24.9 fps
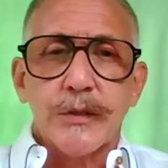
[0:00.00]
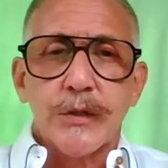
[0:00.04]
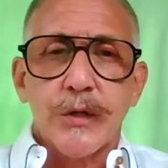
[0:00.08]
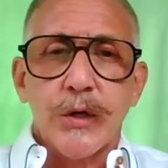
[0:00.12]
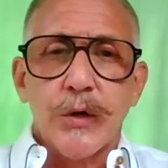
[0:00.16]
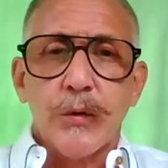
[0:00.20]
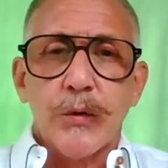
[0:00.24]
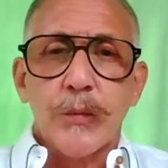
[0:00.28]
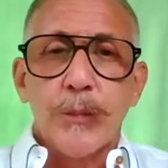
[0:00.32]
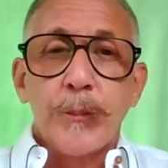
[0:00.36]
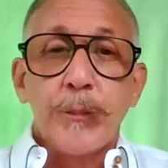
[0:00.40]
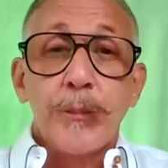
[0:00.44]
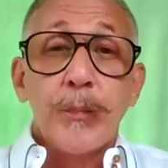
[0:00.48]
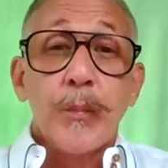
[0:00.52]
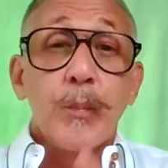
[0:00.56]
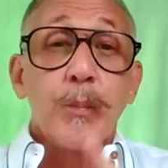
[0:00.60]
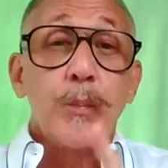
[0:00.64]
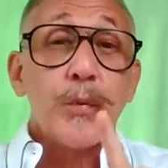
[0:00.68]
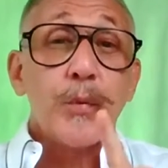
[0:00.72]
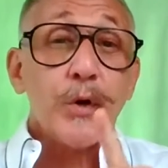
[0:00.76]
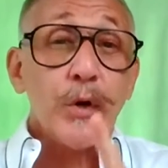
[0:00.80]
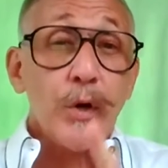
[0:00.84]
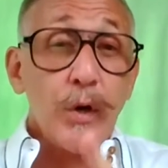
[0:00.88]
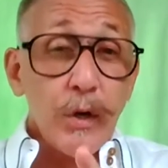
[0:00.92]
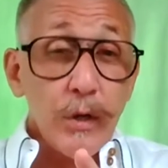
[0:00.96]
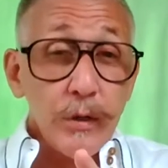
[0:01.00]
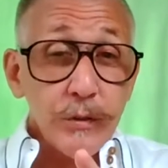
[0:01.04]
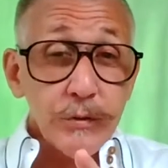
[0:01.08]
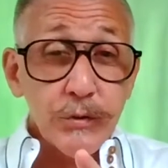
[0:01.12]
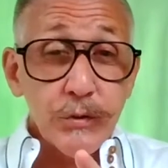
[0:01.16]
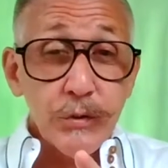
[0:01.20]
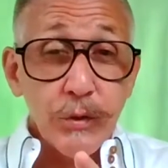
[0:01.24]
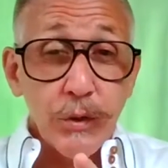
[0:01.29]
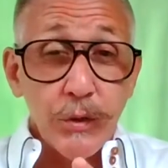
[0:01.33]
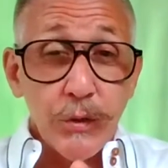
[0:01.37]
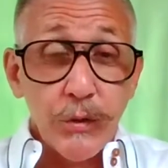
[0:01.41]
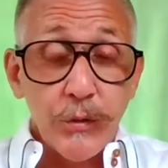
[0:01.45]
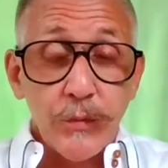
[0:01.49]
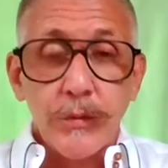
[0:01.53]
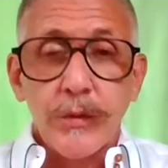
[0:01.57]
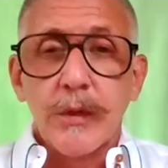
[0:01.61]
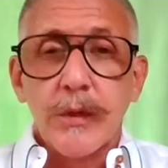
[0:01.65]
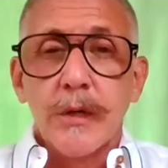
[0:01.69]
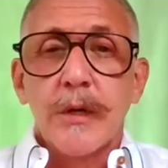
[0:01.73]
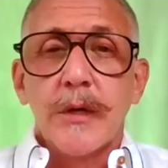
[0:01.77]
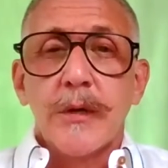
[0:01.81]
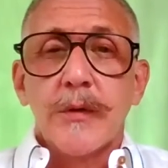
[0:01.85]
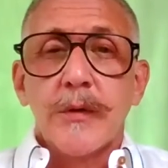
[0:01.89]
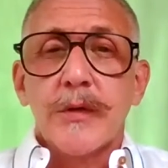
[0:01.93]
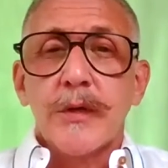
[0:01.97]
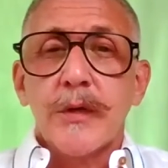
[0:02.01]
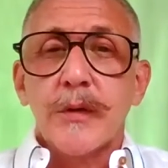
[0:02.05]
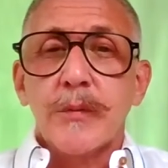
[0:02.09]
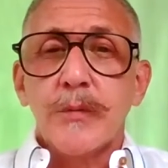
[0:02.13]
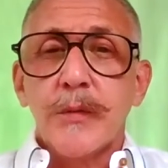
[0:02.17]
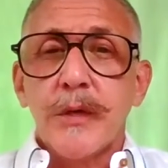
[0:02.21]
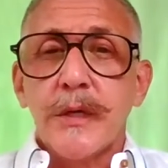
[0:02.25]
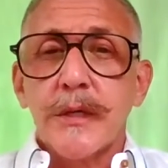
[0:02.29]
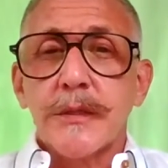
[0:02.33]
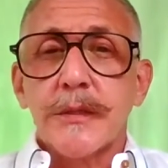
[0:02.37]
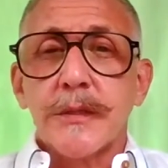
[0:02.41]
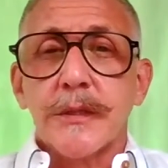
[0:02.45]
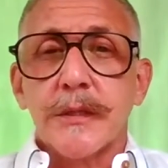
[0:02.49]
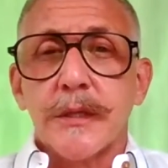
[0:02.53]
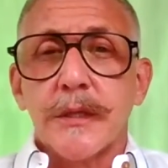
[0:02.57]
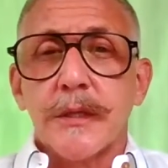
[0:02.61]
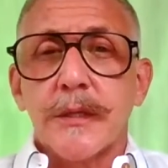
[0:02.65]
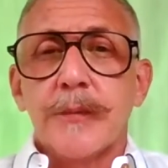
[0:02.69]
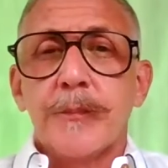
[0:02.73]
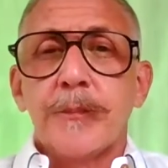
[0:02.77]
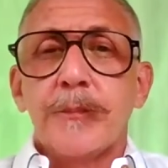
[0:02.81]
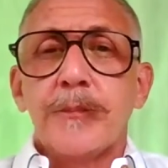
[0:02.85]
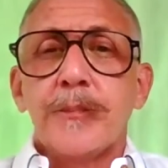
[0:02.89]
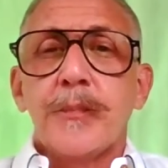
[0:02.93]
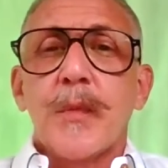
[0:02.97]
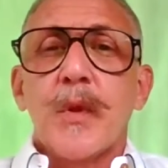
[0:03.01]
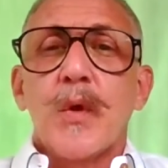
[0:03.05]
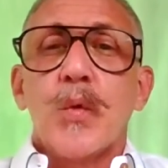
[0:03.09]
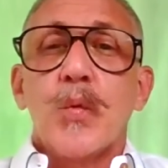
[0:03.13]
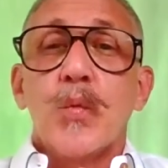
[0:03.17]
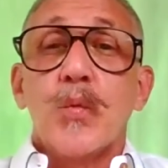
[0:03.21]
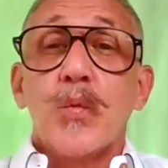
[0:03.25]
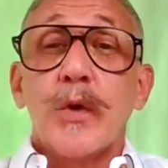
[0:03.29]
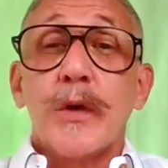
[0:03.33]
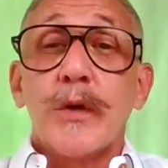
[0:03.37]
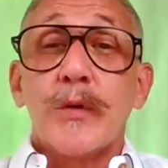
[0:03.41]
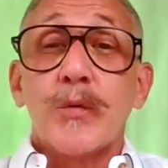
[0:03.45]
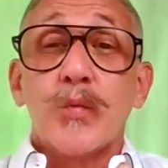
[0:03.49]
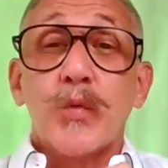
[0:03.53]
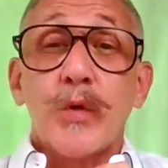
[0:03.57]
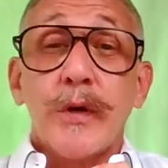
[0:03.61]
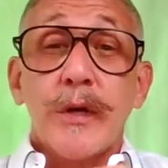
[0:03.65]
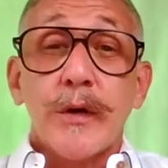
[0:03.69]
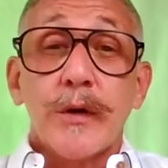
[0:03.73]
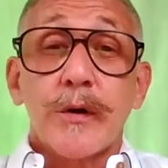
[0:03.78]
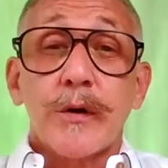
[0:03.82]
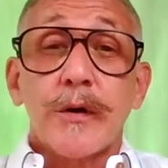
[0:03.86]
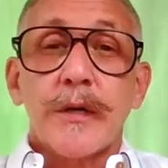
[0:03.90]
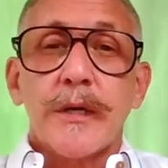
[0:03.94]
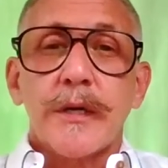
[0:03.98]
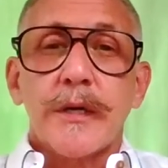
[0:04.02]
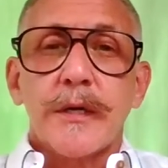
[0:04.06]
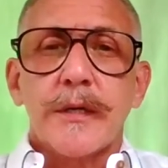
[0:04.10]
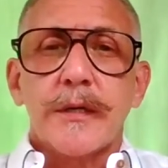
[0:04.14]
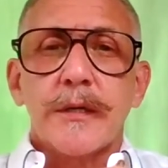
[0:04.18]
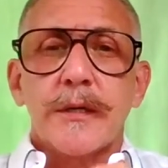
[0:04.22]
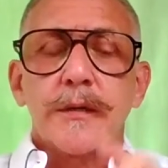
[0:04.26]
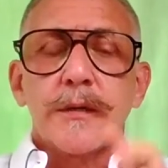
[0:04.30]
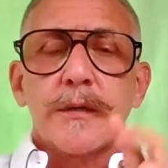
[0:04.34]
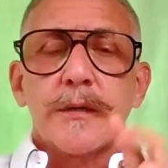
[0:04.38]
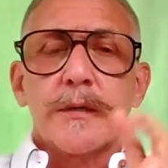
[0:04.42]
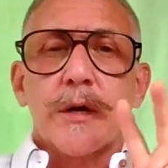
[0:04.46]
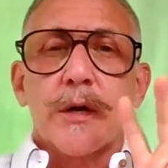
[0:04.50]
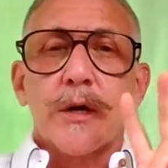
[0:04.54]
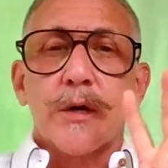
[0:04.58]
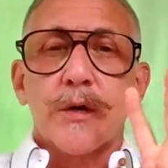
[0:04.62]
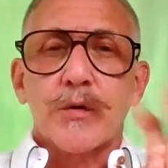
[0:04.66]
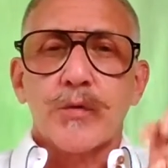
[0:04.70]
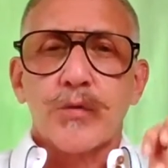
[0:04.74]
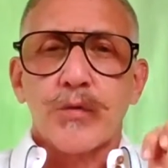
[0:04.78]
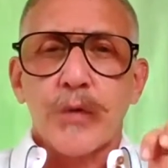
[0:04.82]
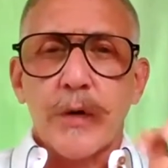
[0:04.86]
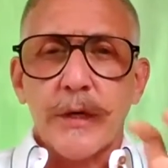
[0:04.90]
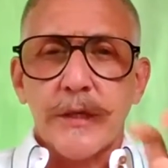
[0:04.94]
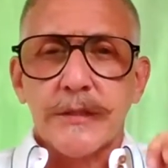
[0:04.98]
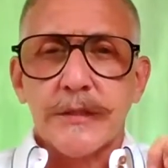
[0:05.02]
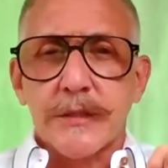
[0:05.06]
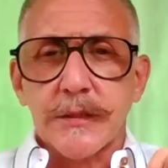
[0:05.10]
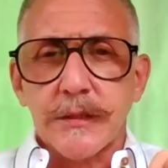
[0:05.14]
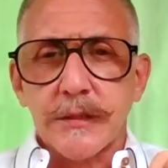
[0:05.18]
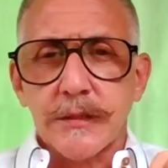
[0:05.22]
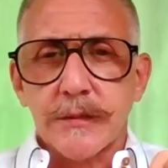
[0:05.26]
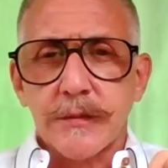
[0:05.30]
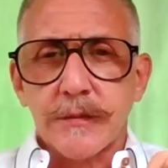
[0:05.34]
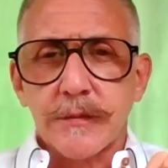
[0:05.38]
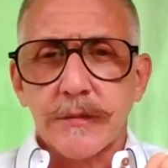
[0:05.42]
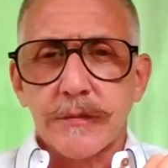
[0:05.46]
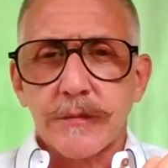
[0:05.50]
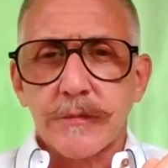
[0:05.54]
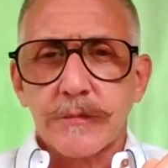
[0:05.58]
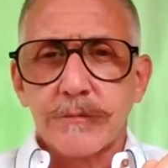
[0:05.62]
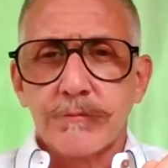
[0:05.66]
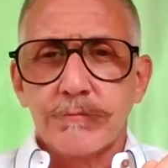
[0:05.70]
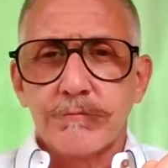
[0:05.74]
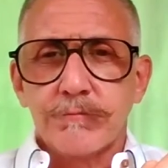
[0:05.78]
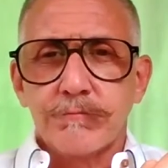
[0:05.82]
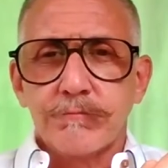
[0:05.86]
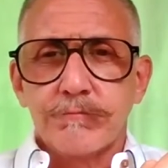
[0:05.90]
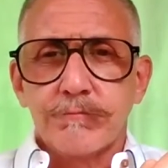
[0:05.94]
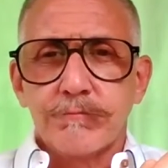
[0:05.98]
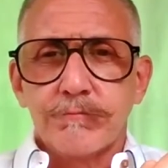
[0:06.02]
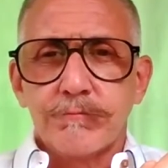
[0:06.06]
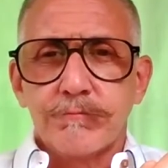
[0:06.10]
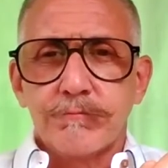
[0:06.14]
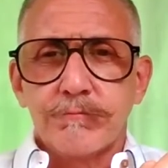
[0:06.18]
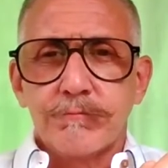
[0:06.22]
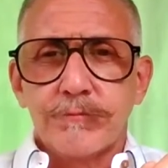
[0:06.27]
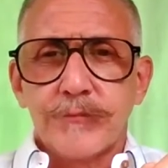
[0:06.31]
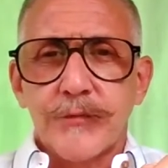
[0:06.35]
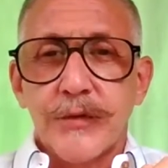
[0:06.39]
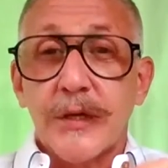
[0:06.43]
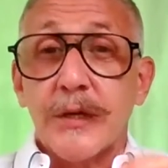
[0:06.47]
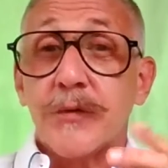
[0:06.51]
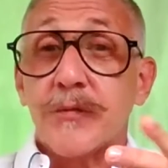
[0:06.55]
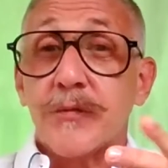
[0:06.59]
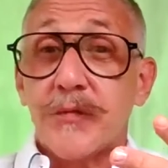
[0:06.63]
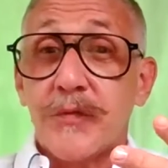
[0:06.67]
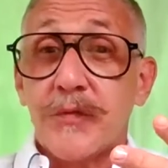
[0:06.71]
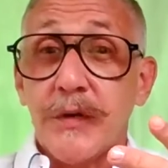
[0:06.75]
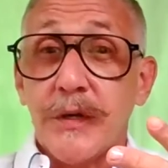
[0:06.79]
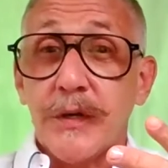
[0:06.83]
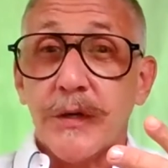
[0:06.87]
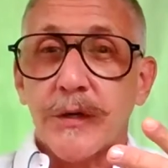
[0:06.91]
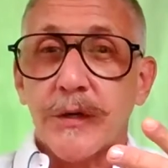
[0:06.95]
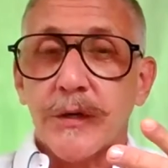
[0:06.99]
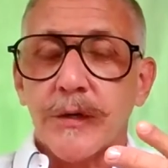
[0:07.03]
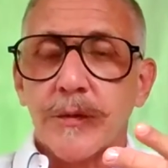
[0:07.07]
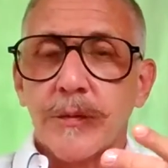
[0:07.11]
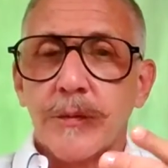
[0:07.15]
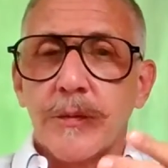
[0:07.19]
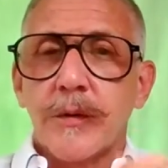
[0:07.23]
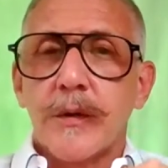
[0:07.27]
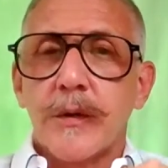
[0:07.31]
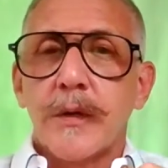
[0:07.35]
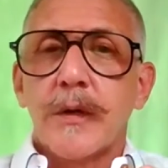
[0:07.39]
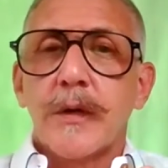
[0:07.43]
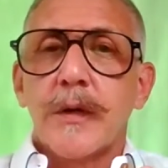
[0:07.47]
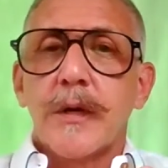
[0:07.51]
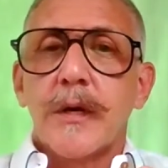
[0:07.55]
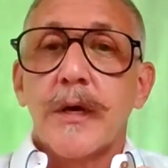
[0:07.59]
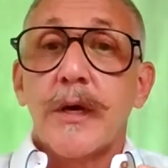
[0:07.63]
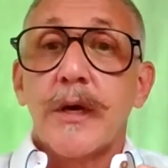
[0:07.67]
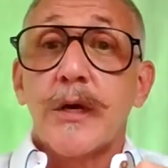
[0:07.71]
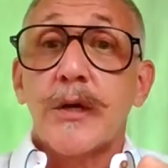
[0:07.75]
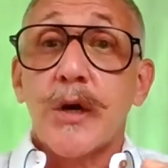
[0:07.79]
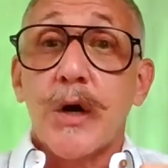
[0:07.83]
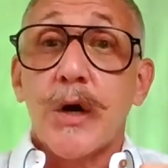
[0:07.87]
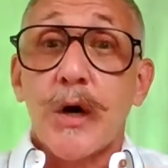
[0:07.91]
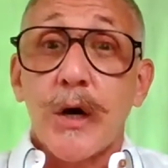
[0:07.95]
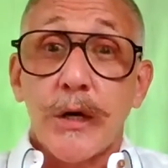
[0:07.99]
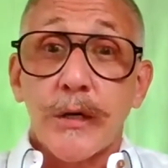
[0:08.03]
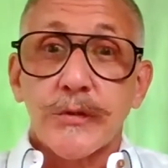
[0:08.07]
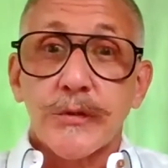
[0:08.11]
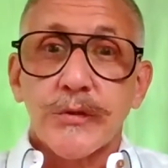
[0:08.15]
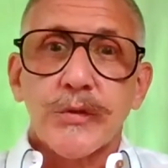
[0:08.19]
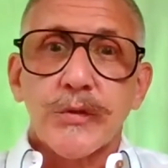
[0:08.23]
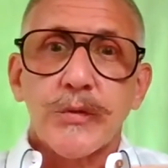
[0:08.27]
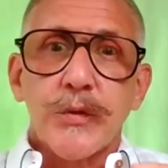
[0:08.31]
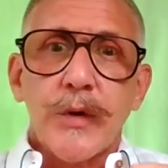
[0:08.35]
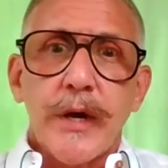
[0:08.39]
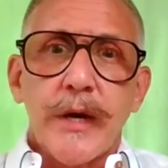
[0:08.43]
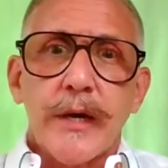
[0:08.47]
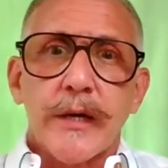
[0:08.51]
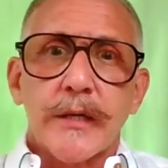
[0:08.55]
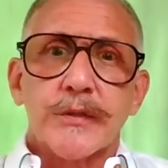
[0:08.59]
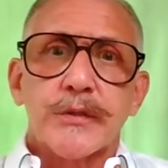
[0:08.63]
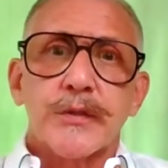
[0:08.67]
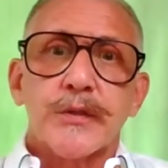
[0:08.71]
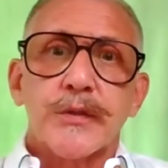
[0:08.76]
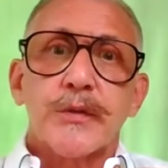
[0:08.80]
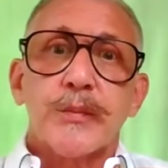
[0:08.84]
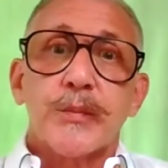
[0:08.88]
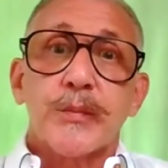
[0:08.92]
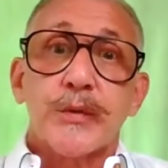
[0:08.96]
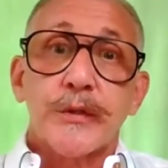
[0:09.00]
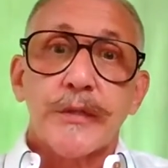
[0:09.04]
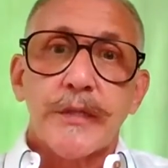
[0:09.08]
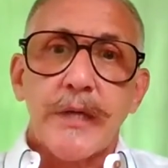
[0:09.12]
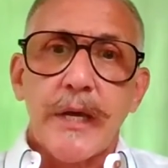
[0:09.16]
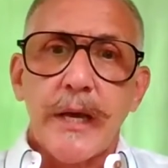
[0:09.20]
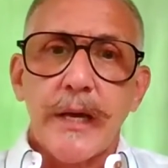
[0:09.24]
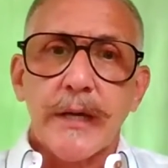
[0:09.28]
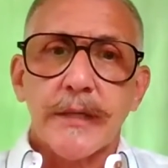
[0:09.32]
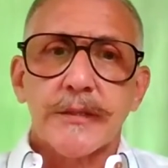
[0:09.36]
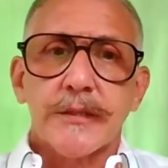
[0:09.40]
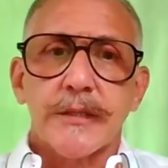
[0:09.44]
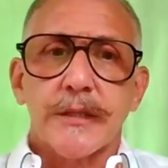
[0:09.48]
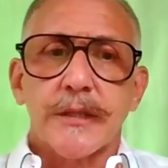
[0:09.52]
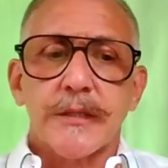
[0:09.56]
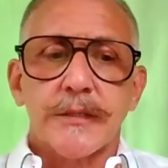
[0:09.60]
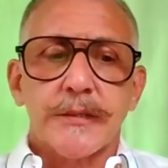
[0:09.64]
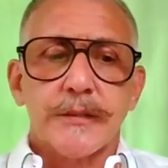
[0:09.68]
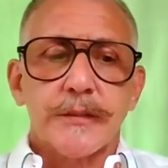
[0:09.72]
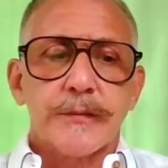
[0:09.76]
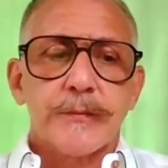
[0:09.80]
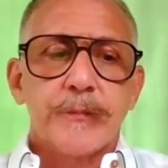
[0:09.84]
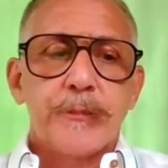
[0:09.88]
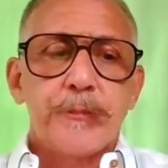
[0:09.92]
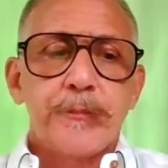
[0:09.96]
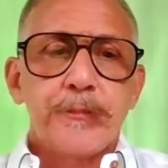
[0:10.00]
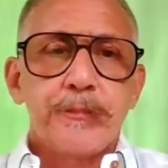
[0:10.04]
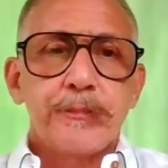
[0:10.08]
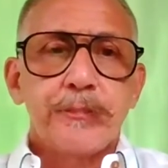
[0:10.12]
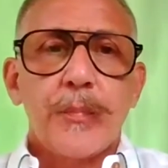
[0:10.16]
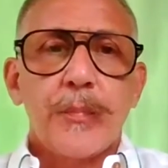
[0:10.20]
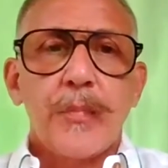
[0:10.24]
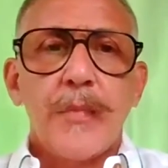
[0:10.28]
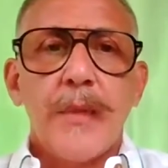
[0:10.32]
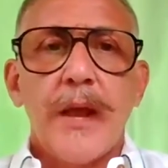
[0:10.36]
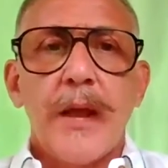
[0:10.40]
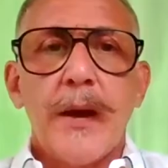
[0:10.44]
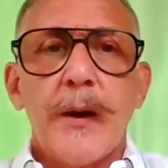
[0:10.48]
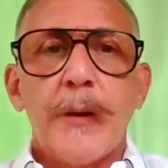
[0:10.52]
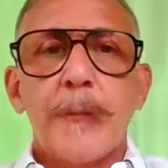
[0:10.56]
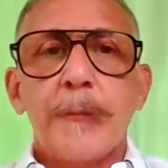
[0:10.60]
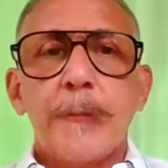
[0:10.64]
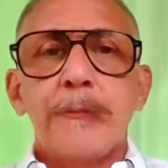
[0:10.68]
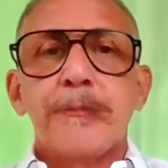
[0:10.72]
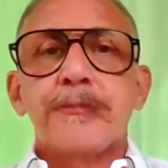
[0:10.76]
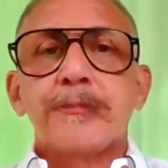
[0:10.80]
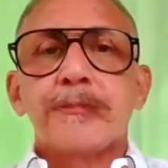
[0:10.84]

to go, but also the amygdala, when we are in a crisis, think fear, it also actually protects us. Now,